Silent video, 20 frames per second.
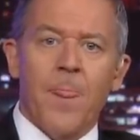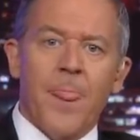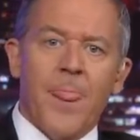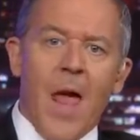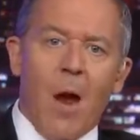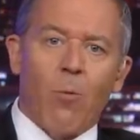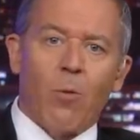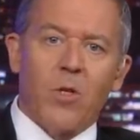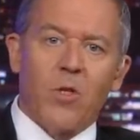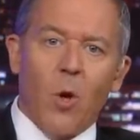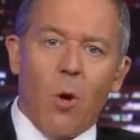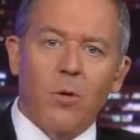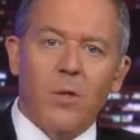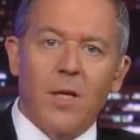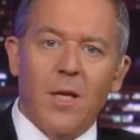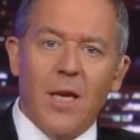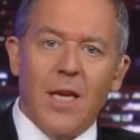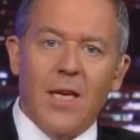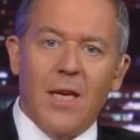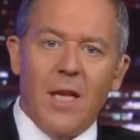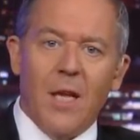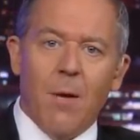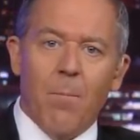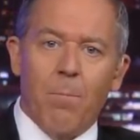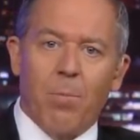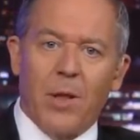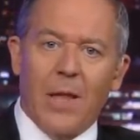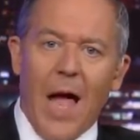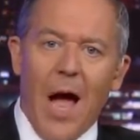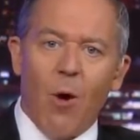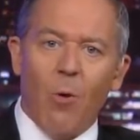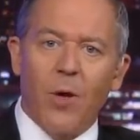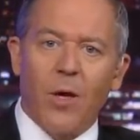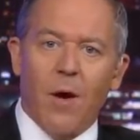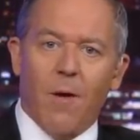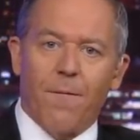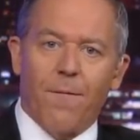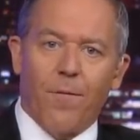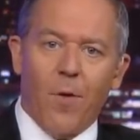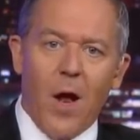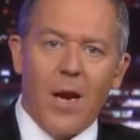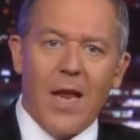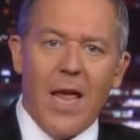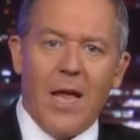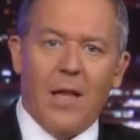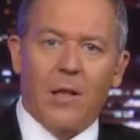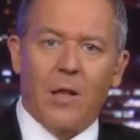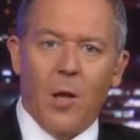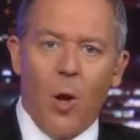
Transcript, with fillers: that resulted in him plowing a front-end